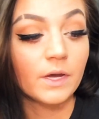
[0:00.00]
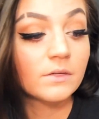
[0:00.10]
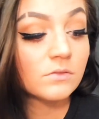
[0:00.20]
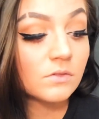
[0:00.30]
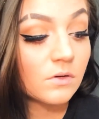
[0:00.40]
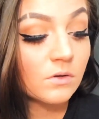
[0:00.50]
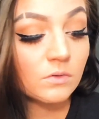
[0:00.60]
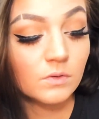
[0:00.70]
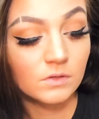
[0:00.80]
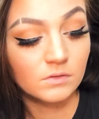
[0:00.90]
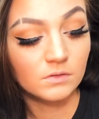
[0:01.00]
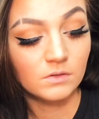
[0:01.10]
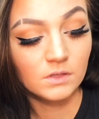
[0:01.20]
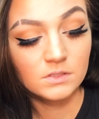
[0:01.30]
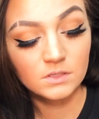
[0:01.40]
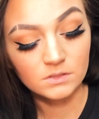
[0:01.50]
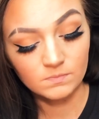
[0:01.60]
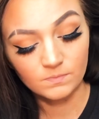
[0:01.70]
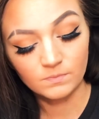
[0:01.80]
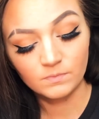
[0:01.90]
so this is
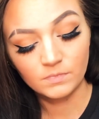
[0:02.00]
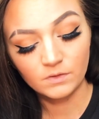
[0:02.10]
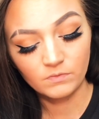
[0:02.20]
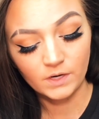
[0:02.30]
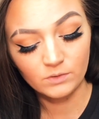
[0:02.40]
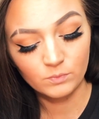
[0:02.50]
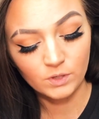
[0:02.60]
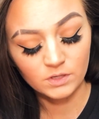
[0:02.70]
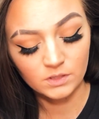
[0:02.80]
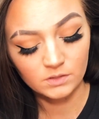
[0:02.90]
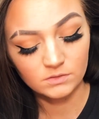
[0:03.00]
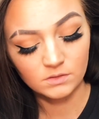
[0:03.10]
the final product.